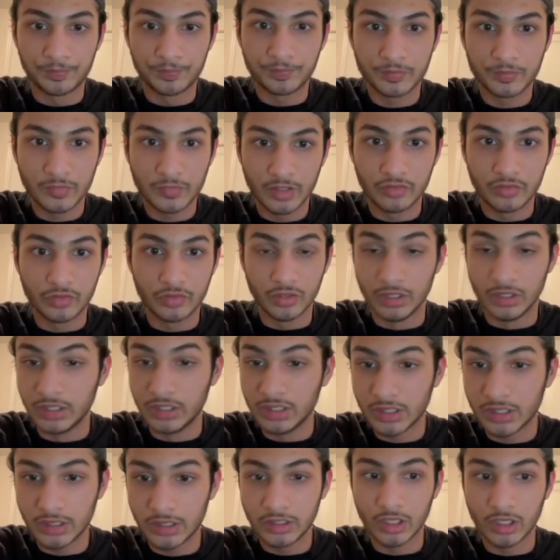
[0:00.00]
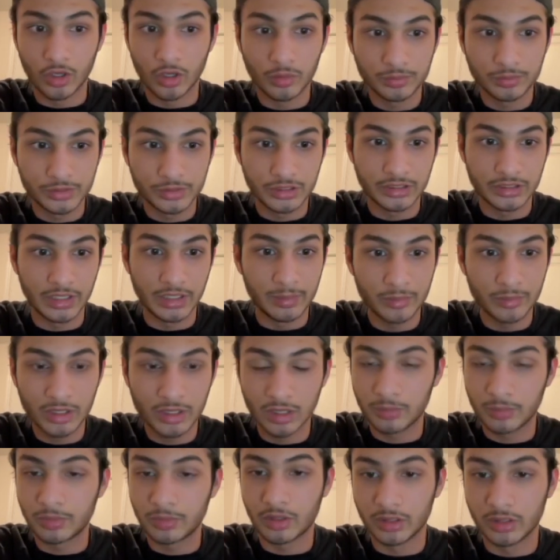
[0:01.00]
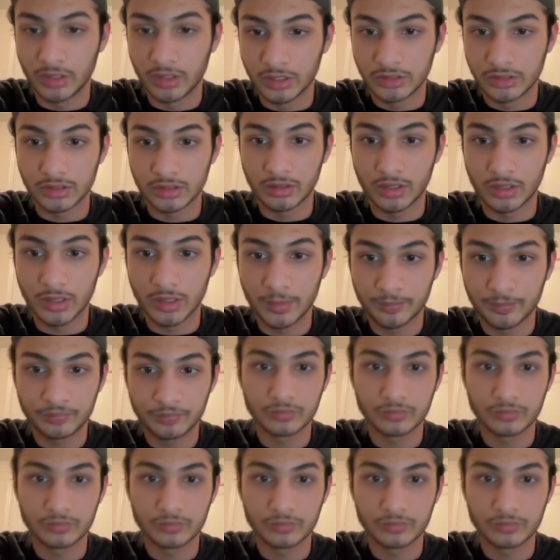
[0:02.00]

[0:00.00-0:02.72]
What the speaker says: If you need any help, just hit me up on Instagram,